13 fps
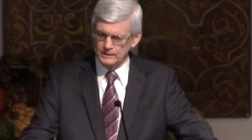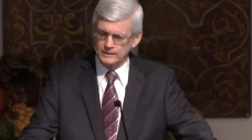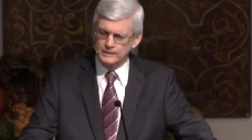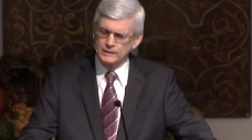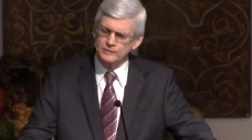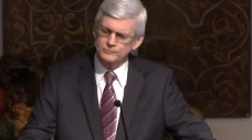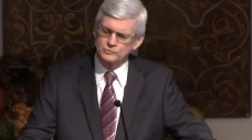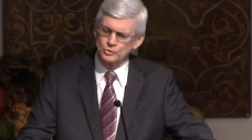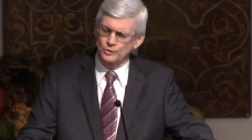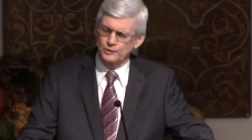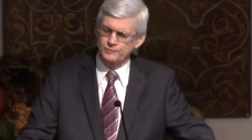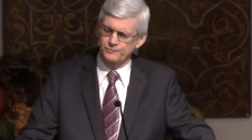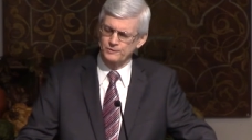Give
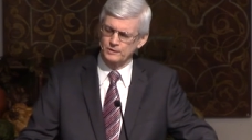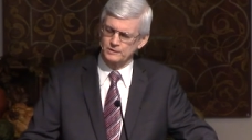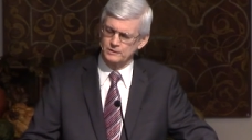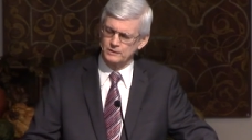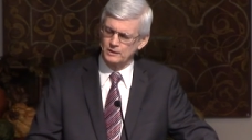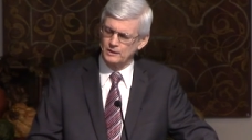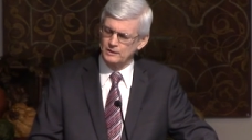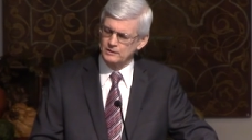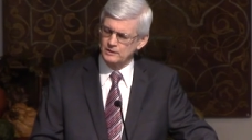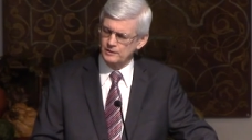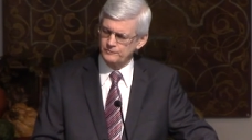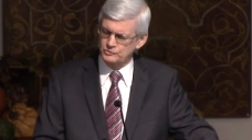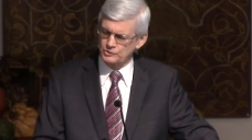joyfully.
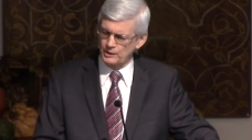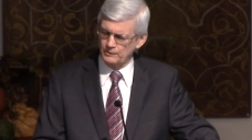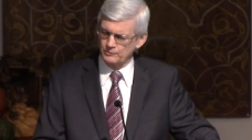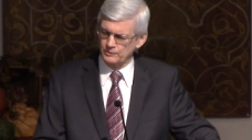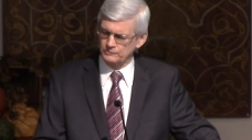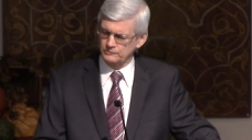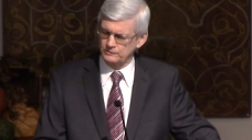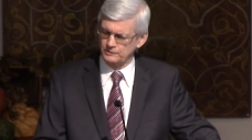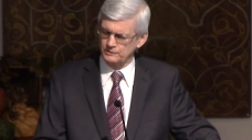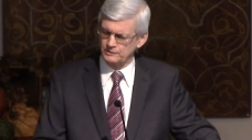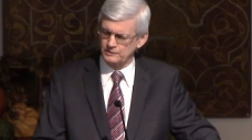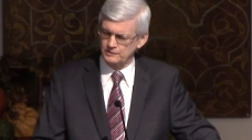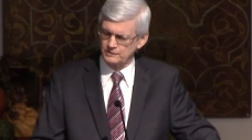Give
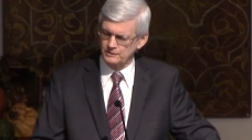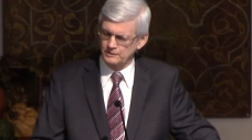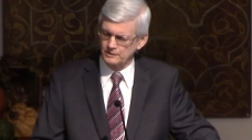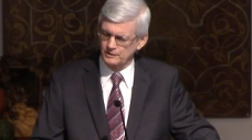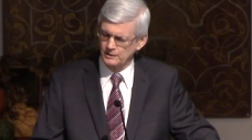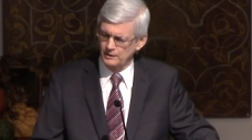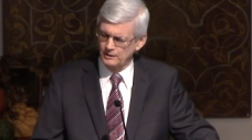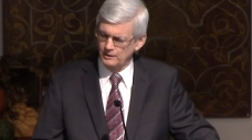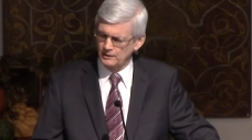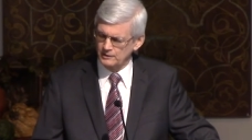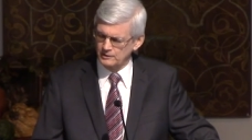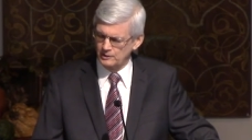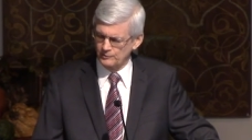generously.
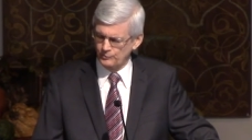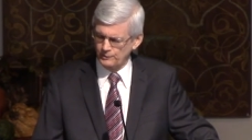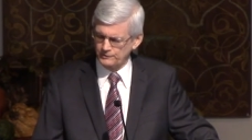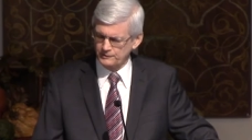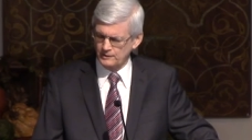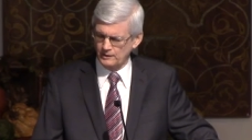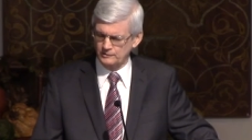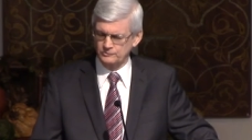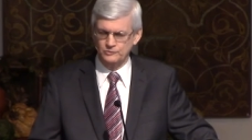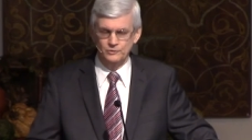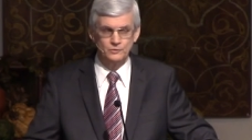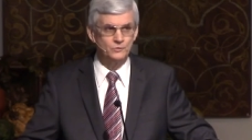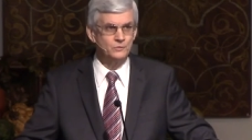Give with
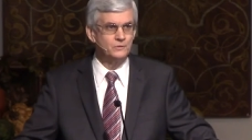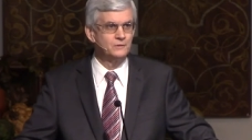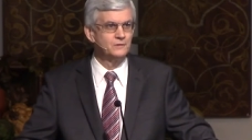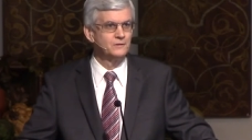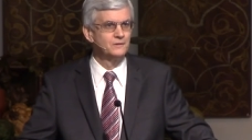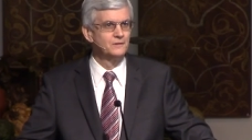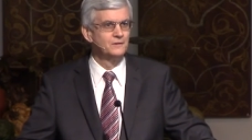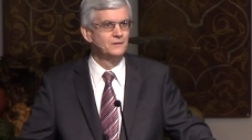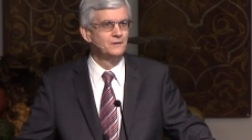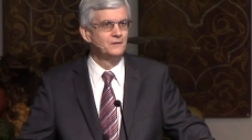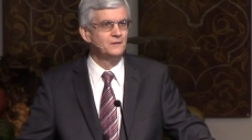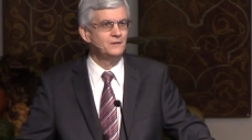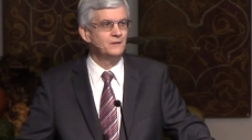gusto.
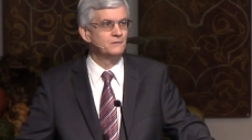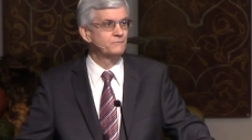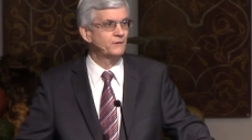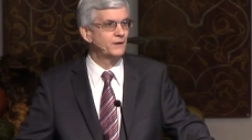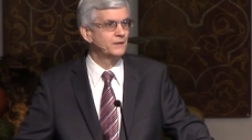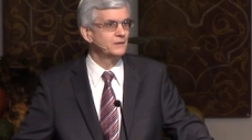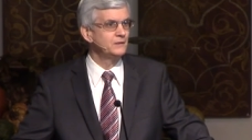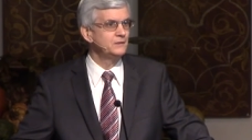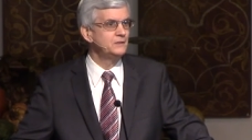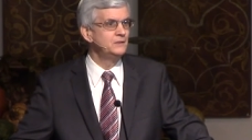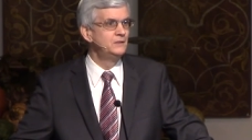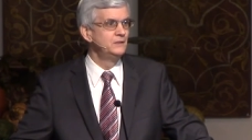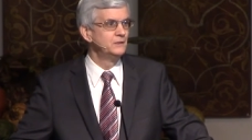And finally,
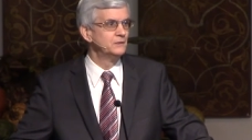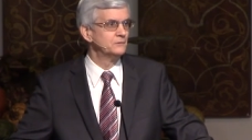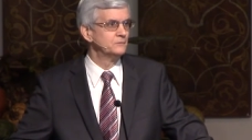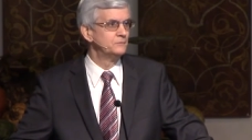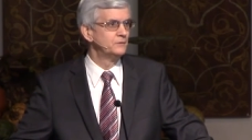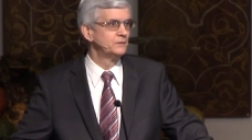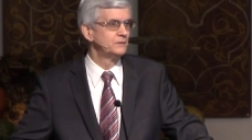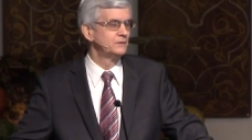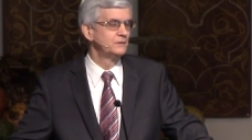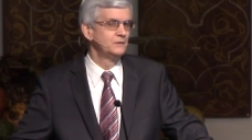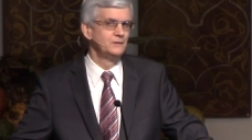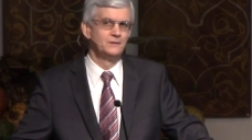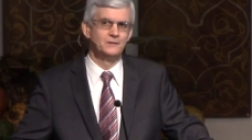give
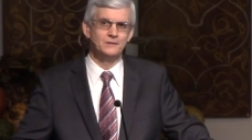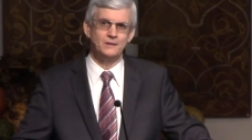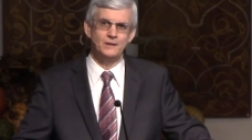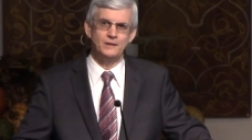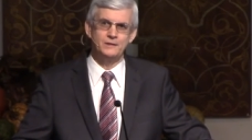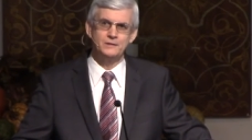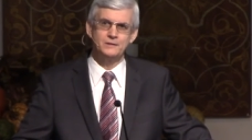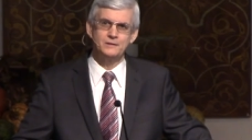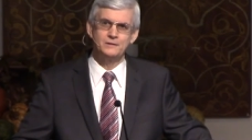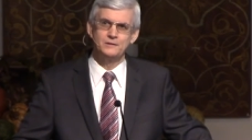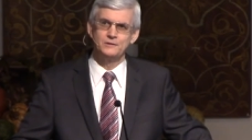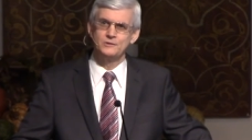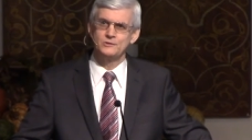like
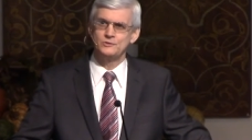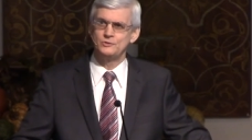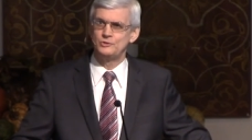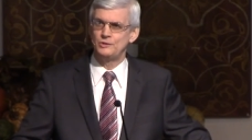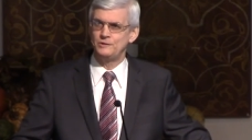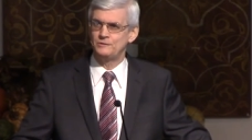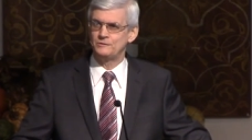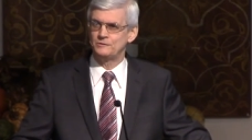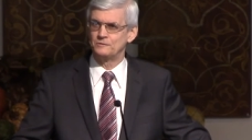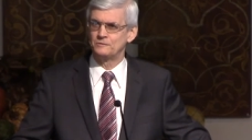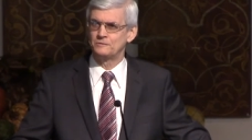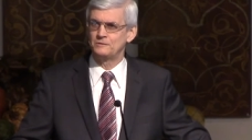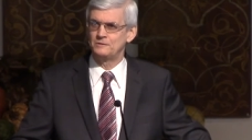
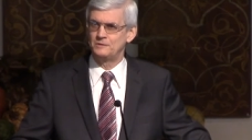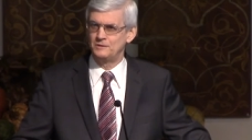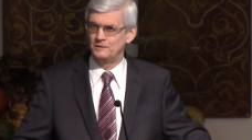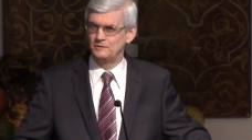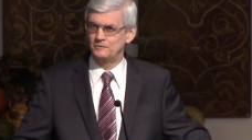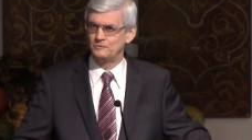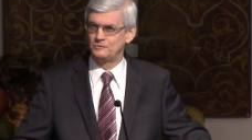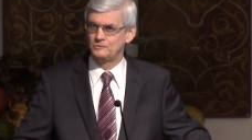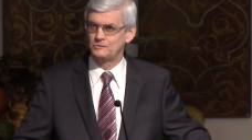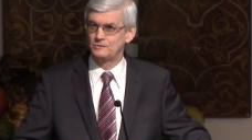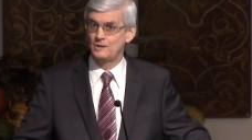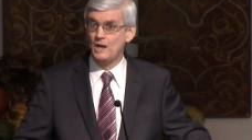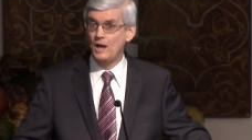Jesus gives.
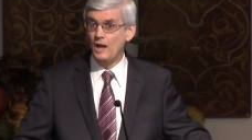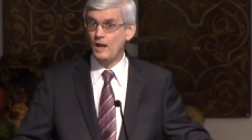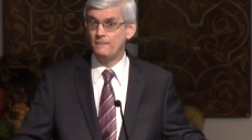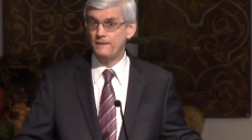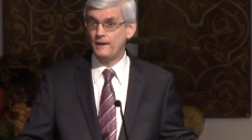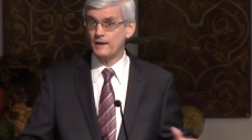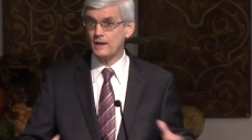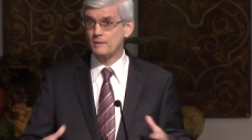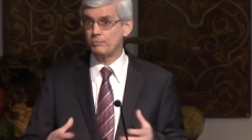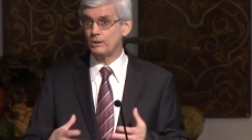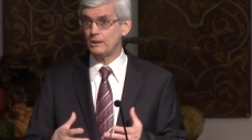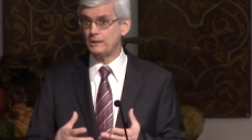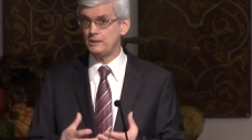And then I
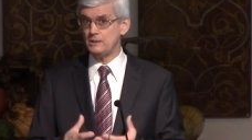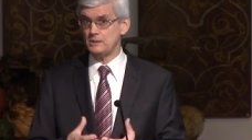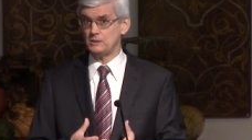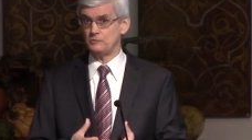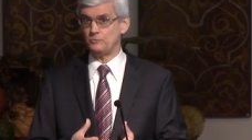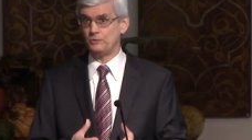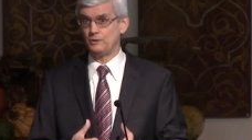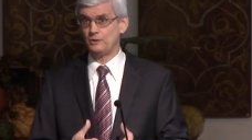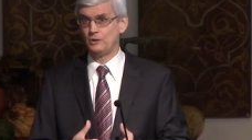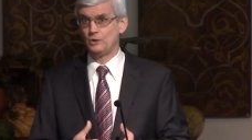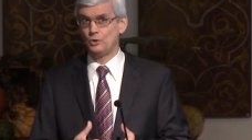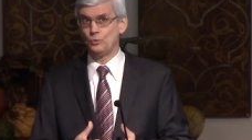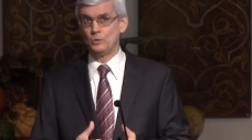believe
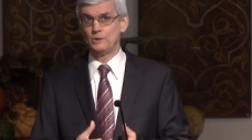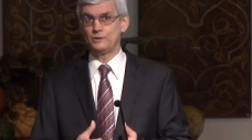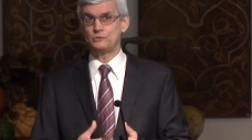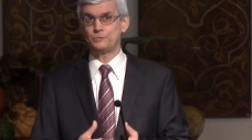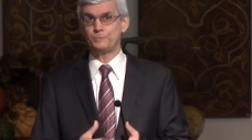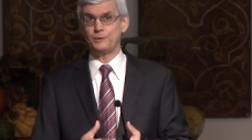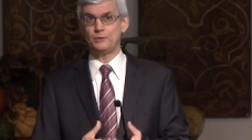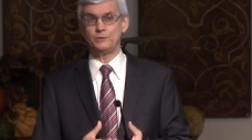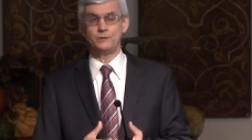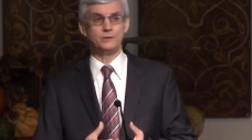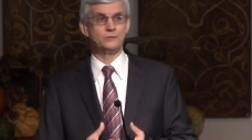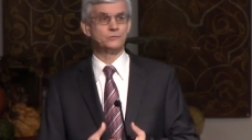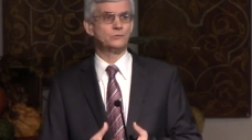we'll
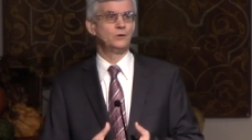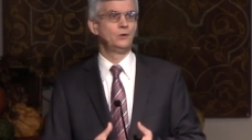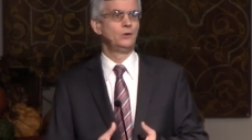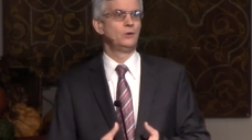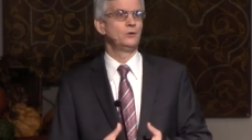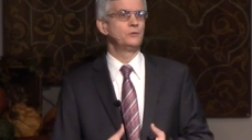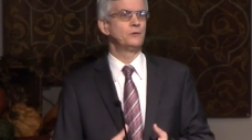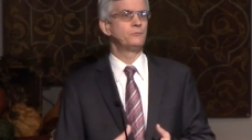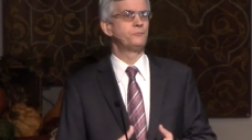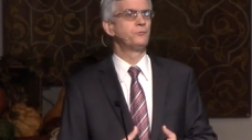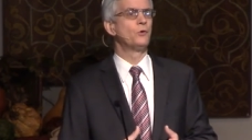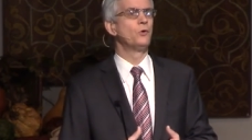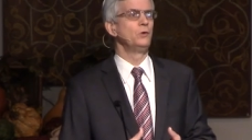experience the
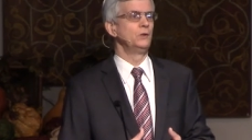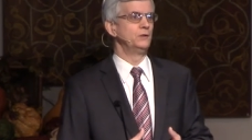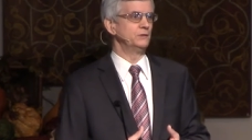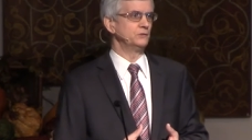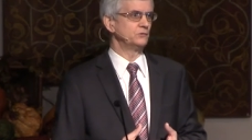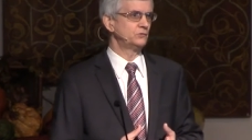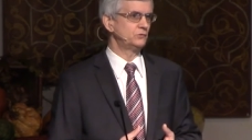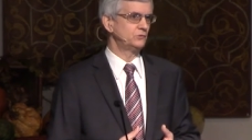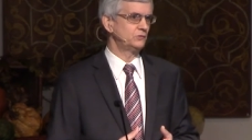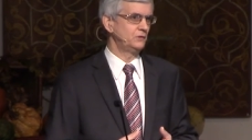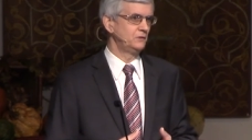fullness